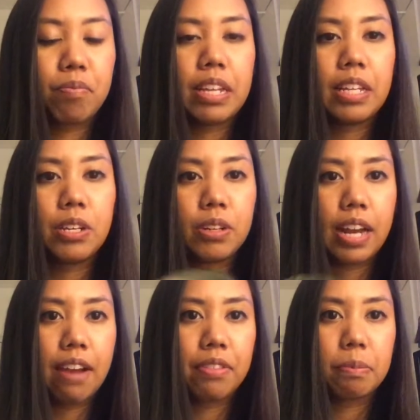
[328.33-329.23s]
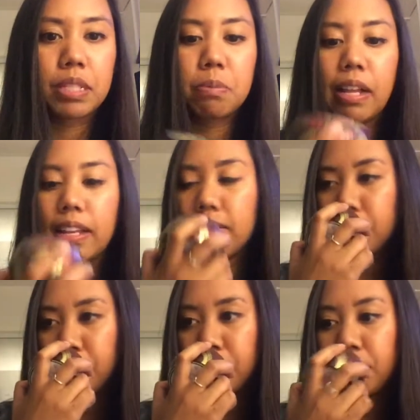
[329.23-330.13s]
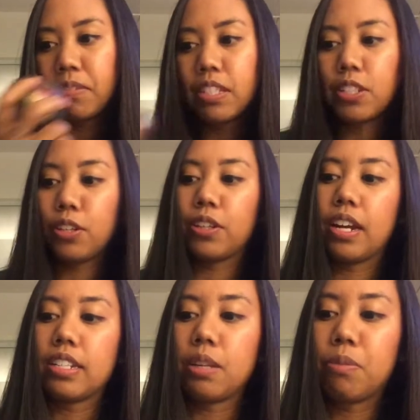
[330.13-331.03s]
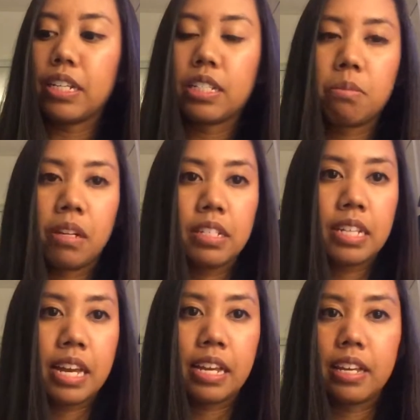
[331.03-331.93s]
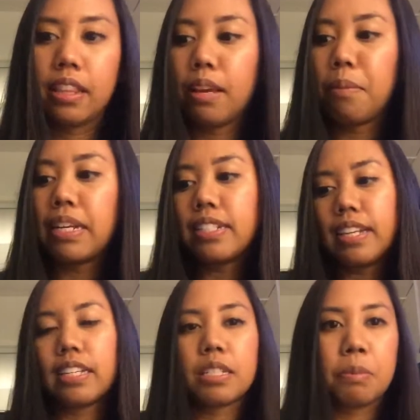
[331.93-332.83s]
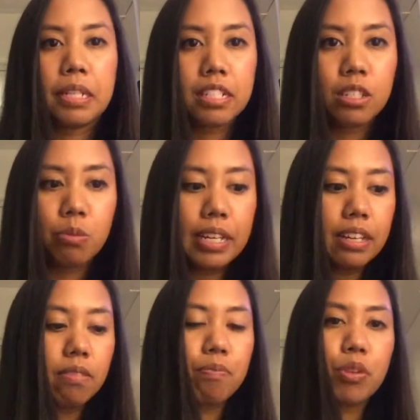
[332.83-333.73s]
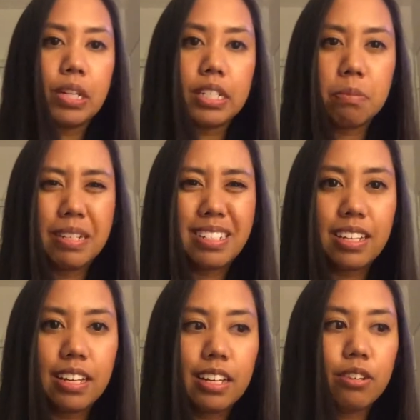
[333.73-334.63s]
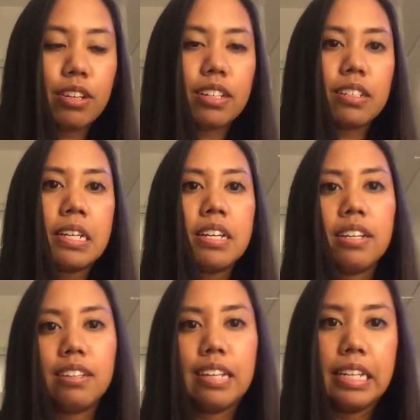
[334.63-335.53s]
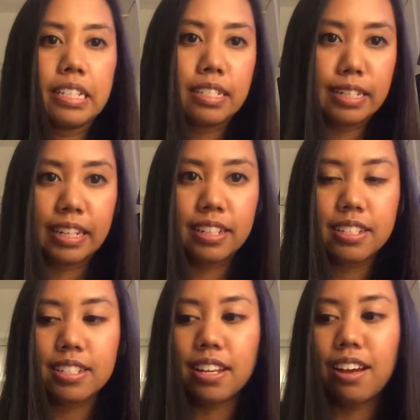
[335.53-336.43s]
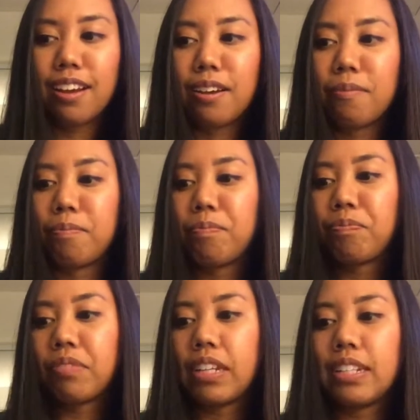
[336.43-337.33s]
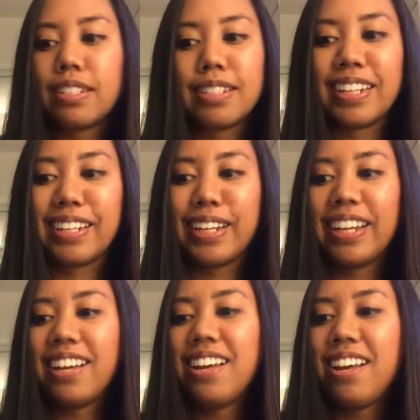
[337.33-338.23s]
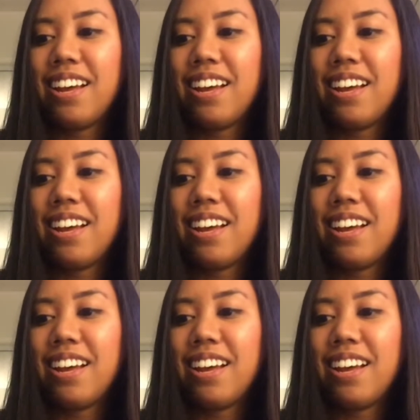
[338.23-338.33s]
And then you could have them smell it. So you can ask them what it smells like, and they might say it smells sweet, or it smells good, or it stinks. It's stinky.